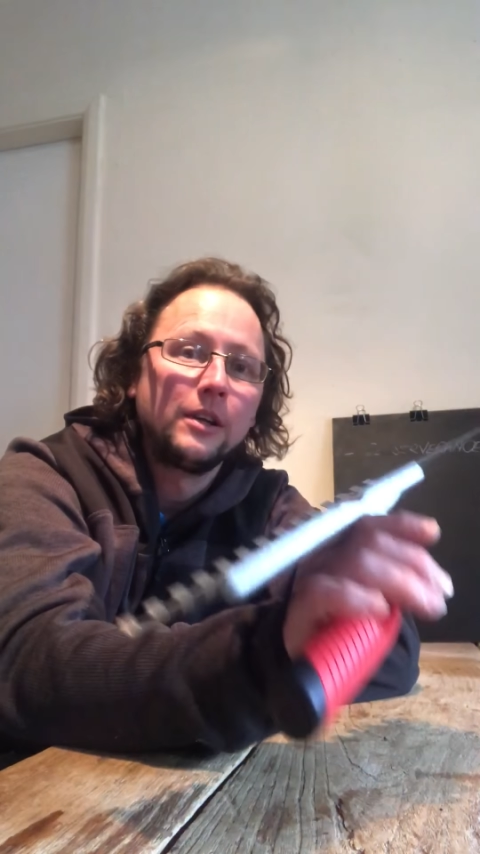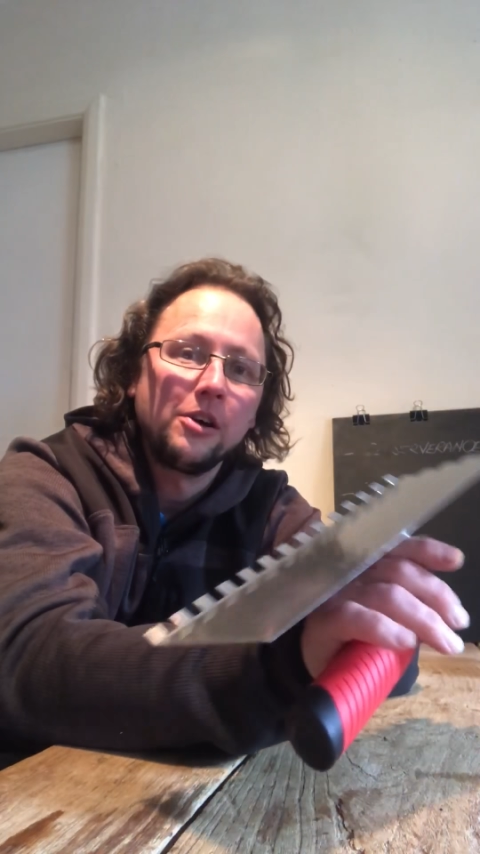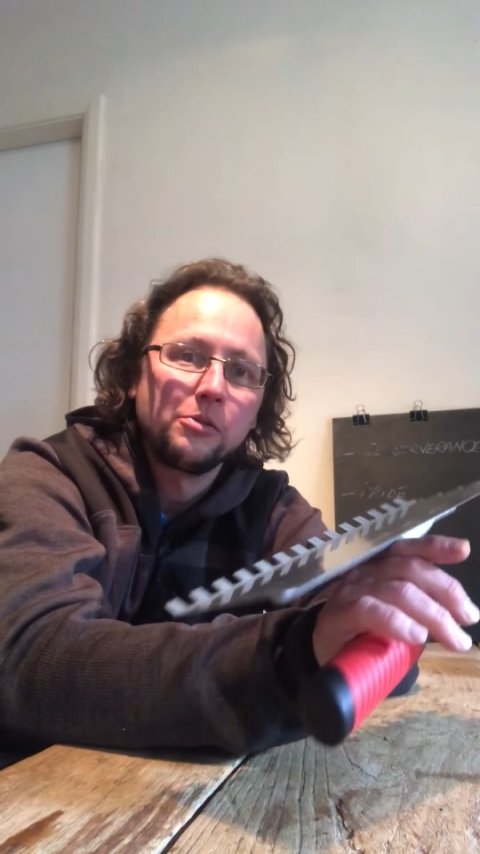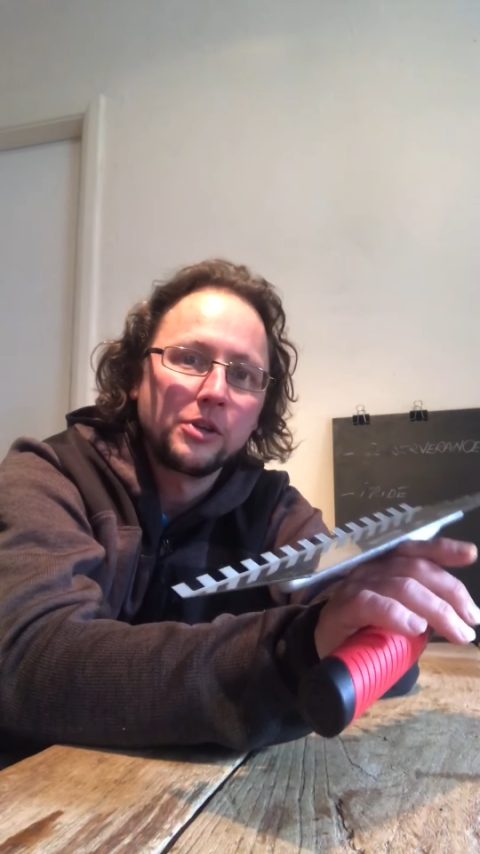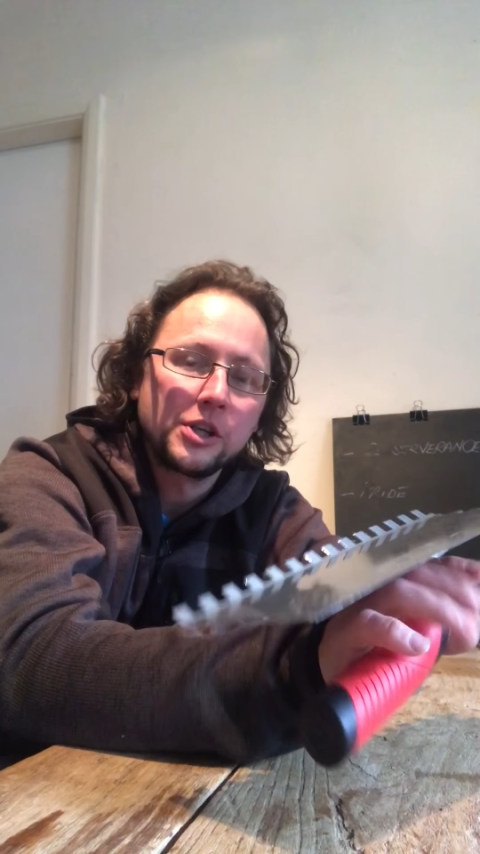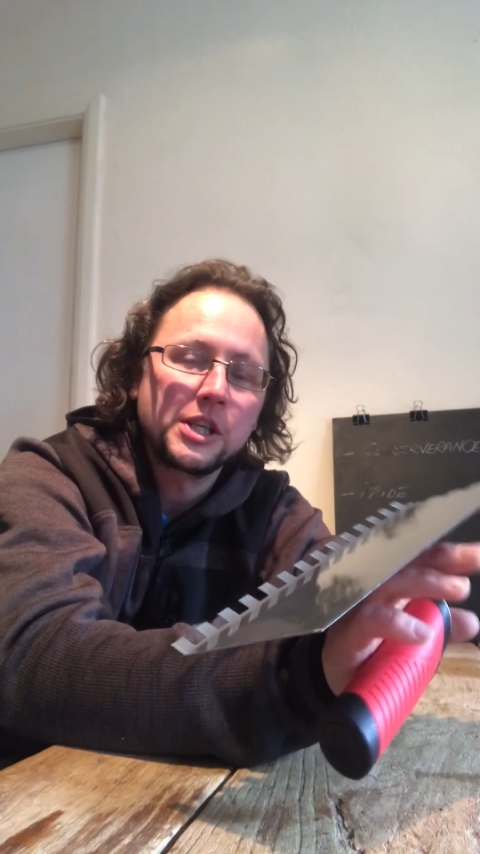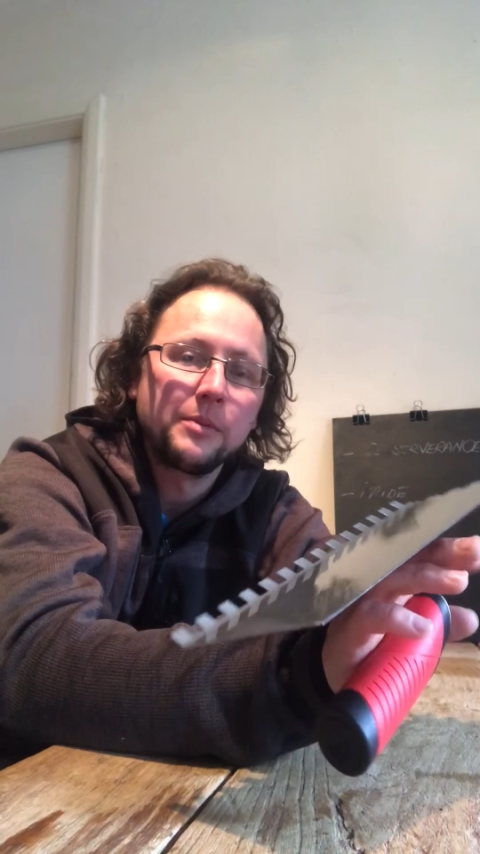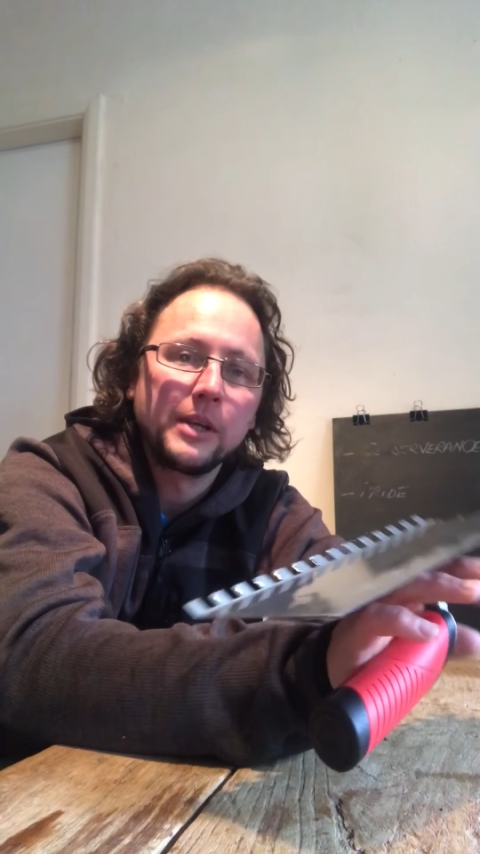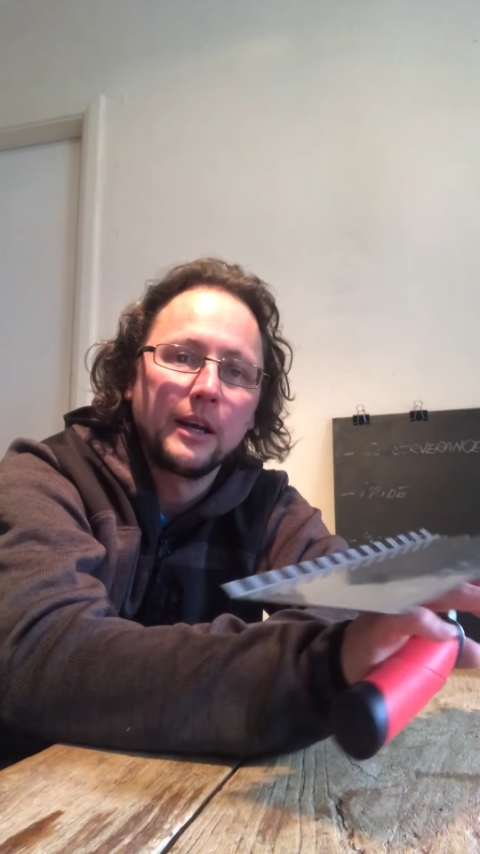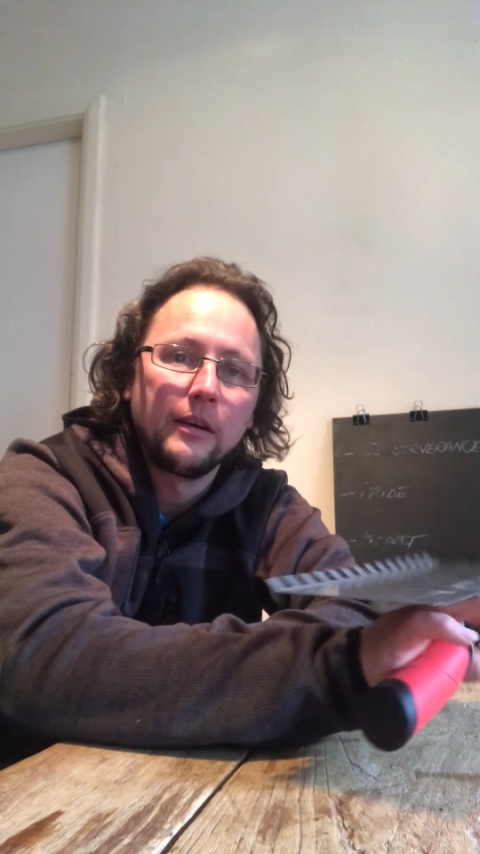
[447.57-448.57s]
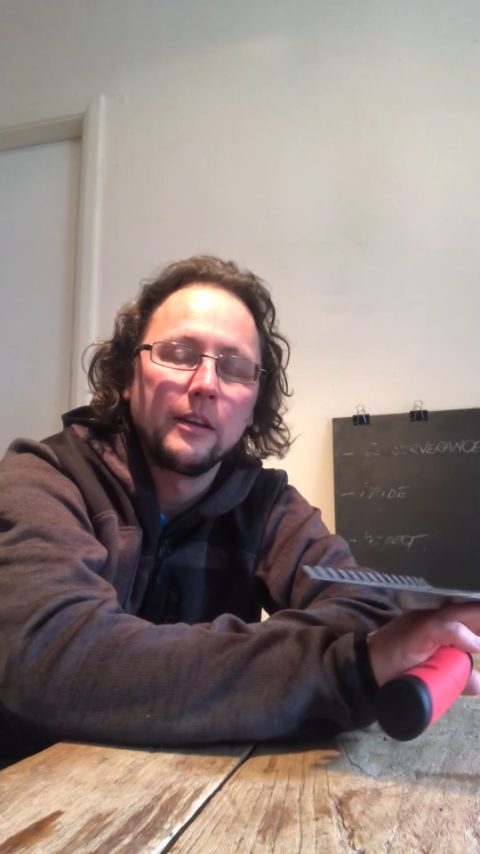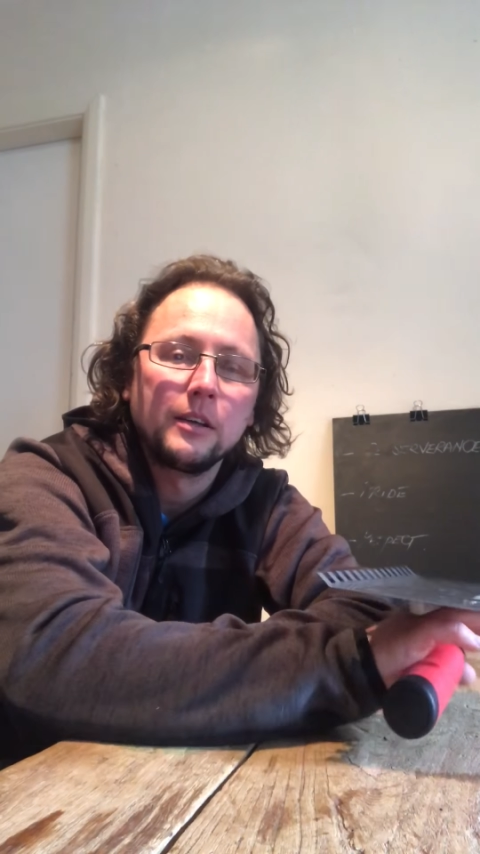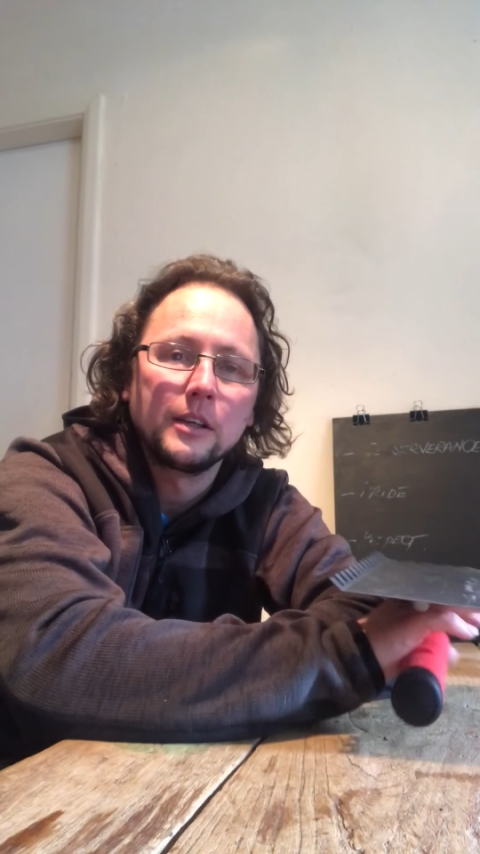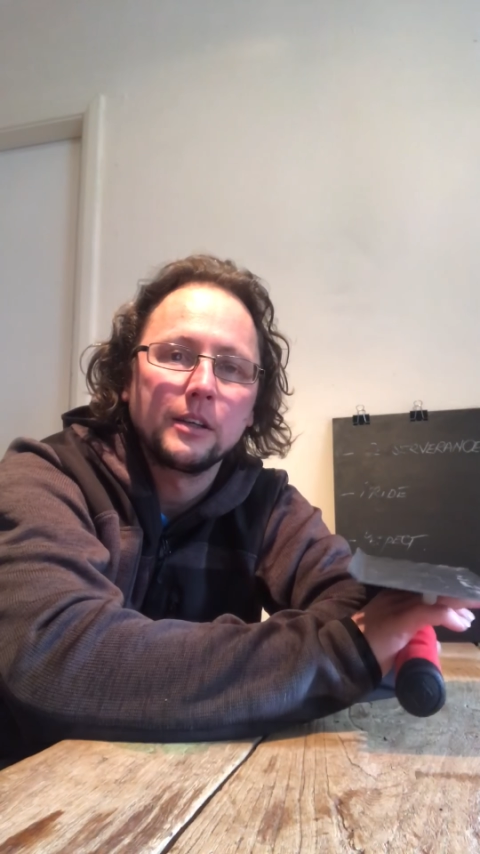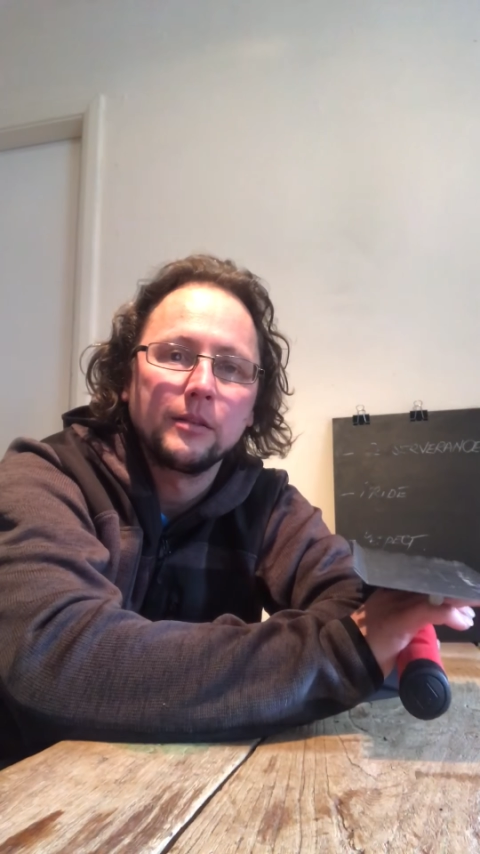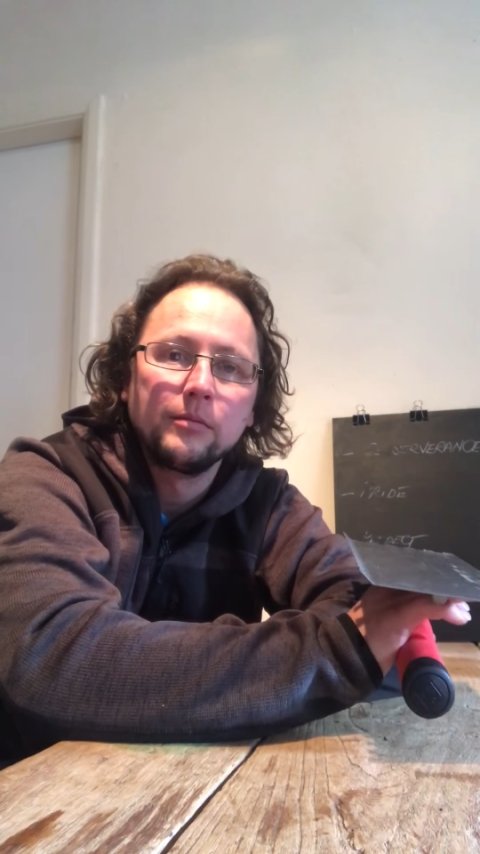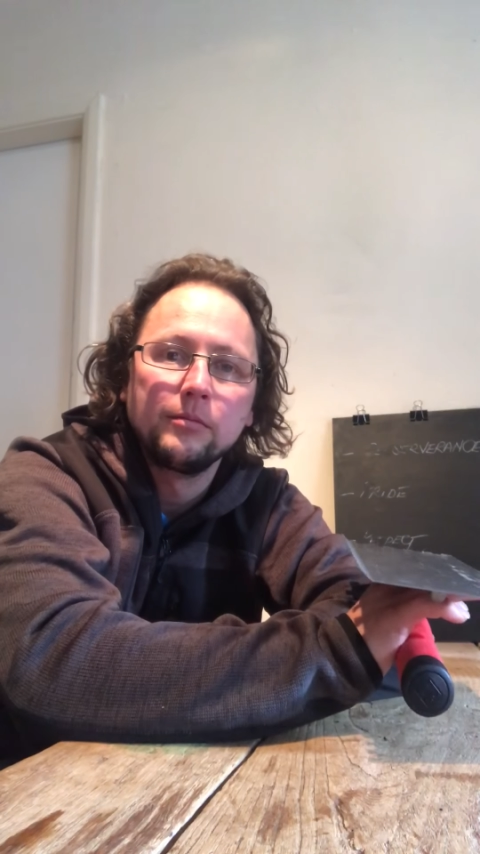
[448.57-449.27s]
I will notch up the area that I'm going to